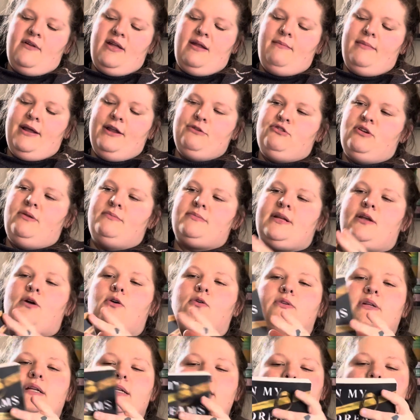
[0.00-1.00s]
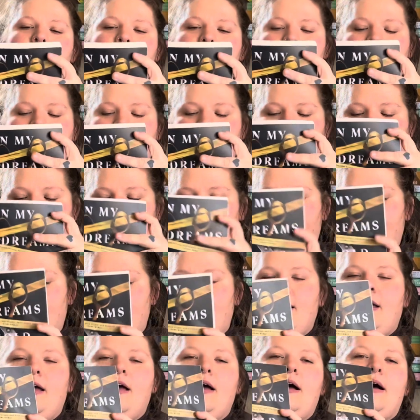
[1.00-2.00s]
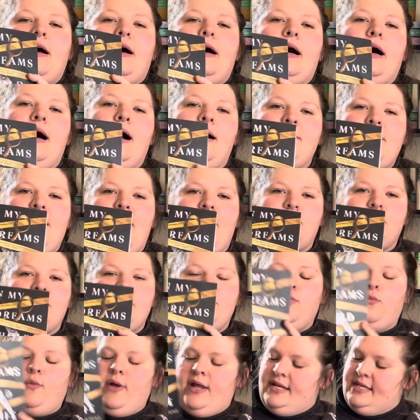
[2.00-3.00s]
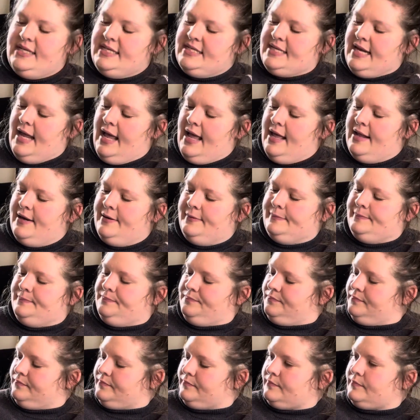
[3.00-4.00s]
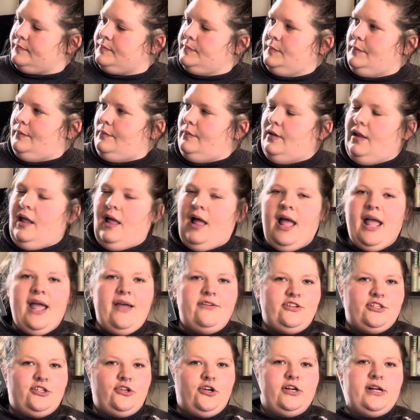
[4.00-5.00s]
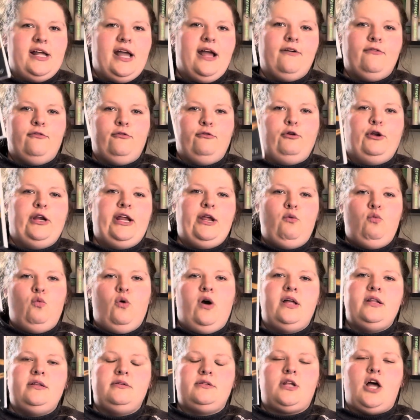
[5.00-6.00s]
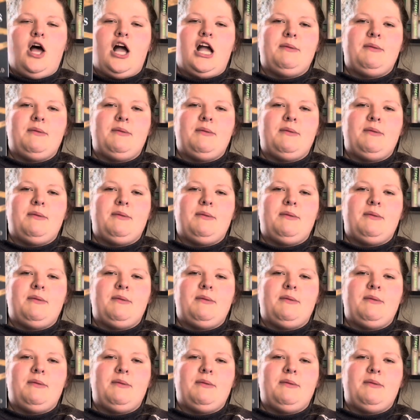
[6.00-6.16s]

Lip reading: In My Dreams I Hold a Knife, Ashley Winstead. I have just heard everyone talk